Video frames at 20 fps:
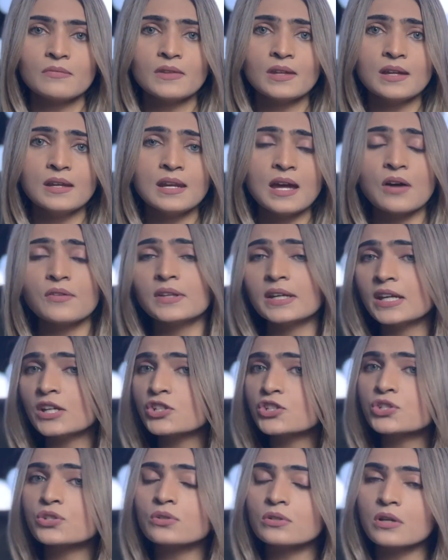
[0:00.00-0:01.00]
Now, the
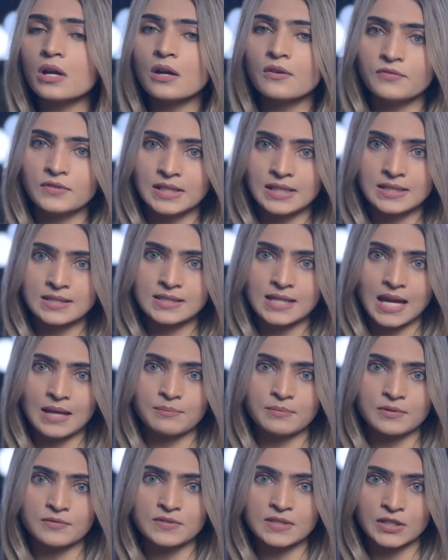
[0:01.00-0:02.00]
issuer of these
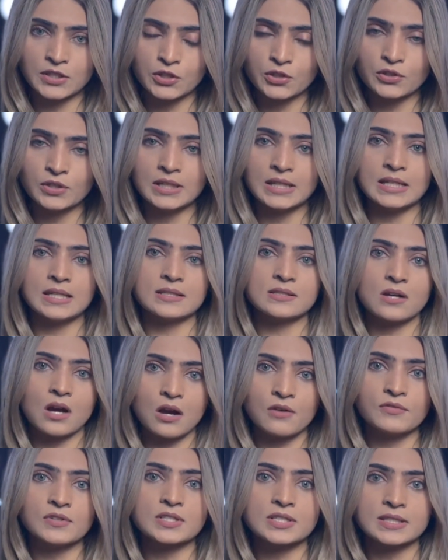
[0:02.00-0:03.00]
type of securities
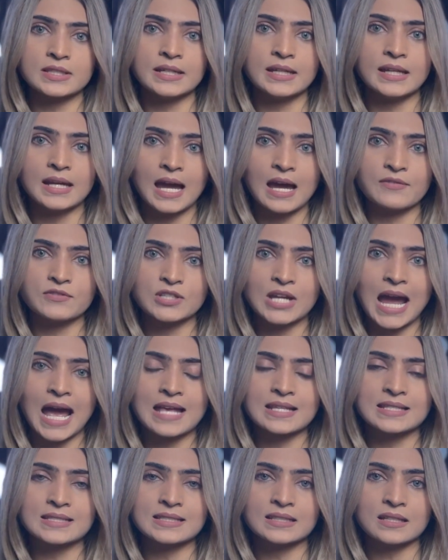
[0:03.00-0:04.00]
obviously have to
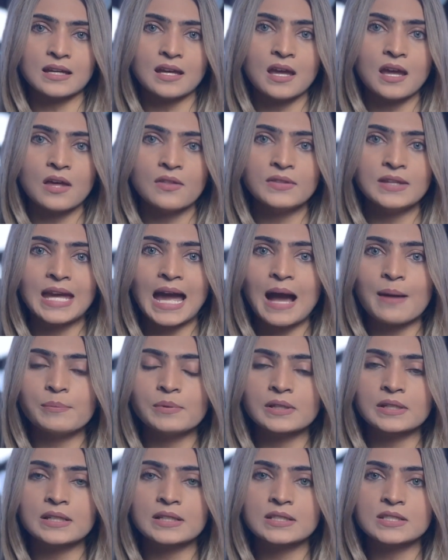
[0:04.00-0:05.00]
ask the
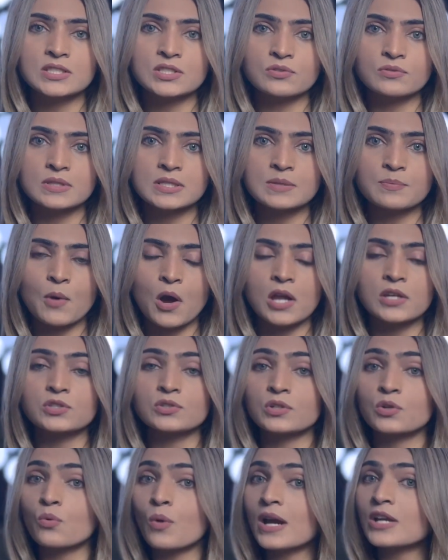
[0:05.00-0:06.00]
applicants to respond
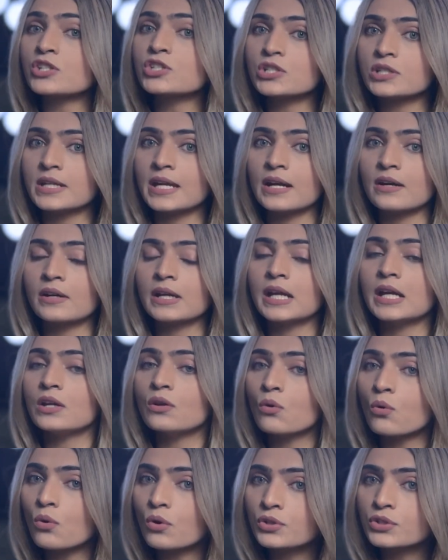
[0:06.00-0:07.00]
to a questionnaire
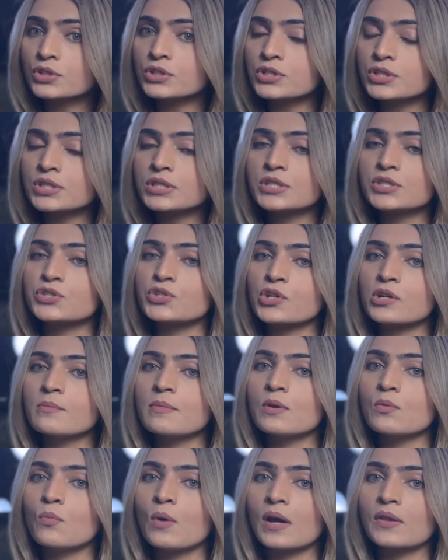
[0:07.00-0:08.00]
in order to
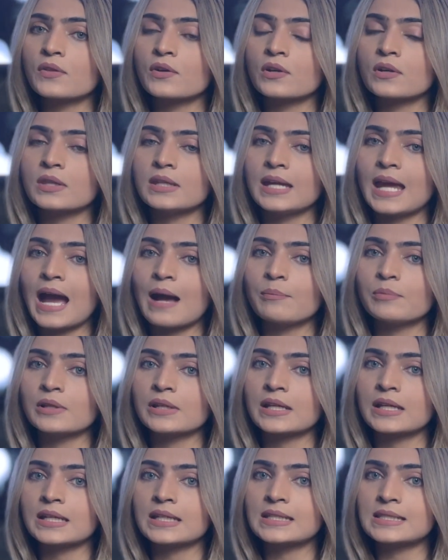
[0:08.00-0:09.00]
determine whether the
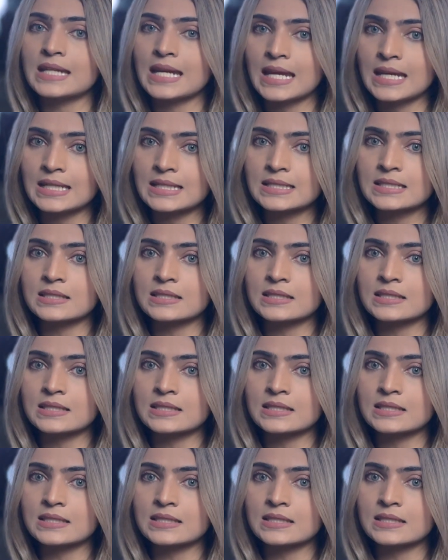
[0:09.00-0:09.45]
applicant is